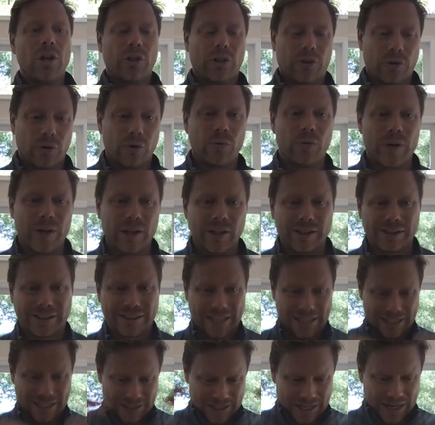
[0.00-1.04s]
through real
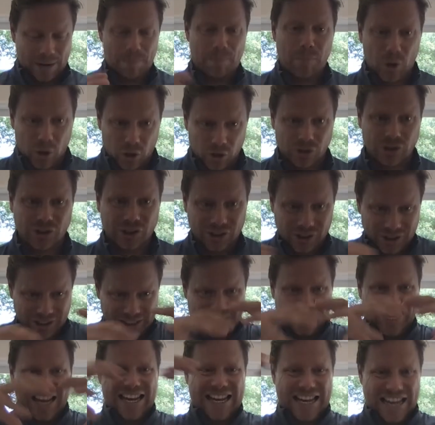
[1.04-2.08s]
estate, that I'm personally
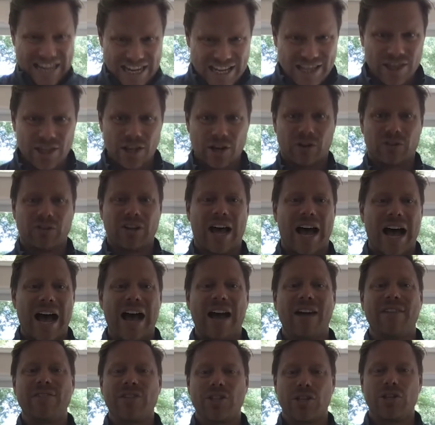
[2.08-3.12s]
like in their
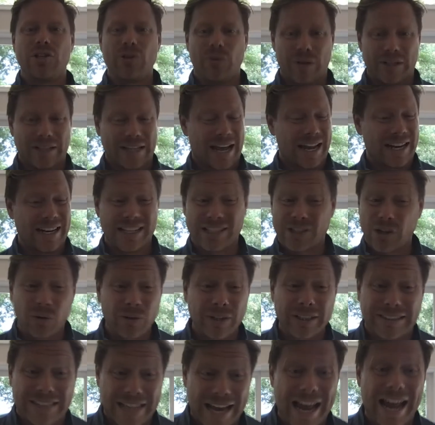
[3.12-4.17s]
lives doing that. And it's
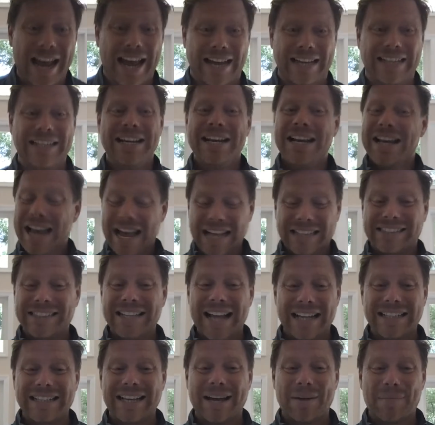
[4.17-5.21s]
only ten. It's
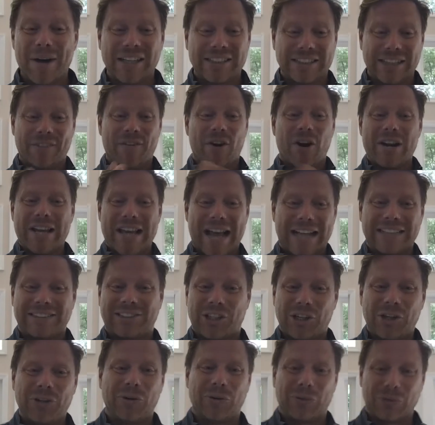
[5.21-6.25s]
not that much. I've already got
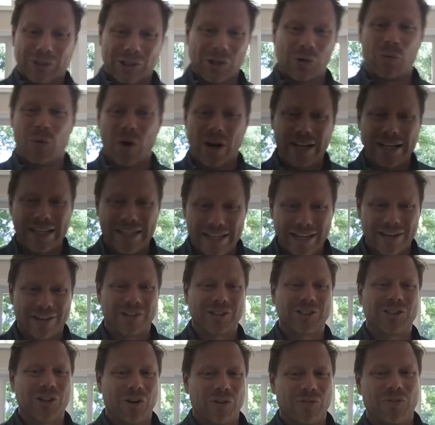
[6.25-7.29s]
two. So one a year so